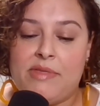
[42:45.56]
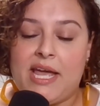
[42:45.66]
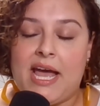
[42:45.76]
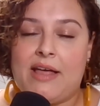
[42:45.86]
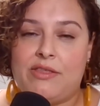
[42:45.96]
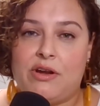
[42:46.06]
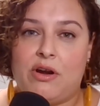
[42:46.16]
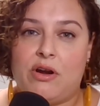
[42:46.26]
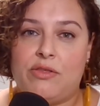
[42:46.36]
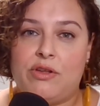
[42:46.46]
they had
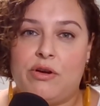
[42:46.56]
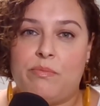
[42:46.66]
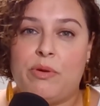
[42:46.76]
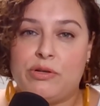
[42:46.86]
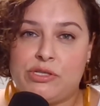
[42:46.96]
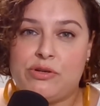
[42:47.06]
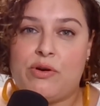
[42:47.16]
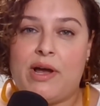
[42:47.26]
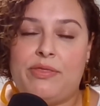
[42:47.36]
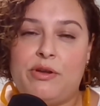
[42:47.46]
their personal
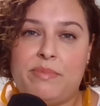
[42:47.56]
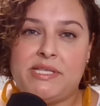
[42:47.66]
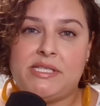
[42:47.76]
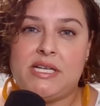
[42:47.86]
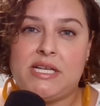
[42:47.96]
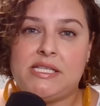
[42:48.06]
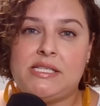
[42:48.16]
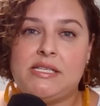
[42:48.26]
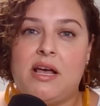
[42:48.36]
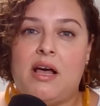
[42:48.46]
and their
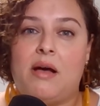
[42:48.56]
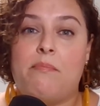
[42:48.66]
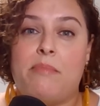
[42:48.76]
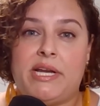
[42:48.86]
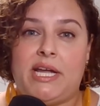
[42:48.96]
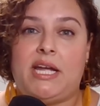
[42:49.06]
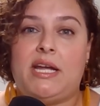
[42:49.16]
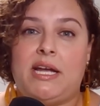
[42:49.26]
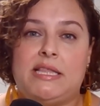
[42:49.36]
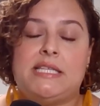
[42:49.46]
business
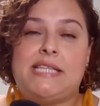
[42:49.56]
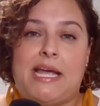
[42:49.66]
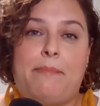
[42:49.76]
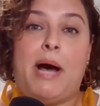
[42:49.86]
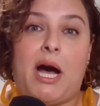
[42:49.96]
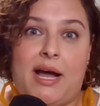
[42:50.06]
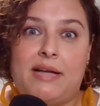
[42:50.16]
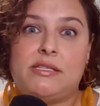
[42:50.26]
money in the same pot.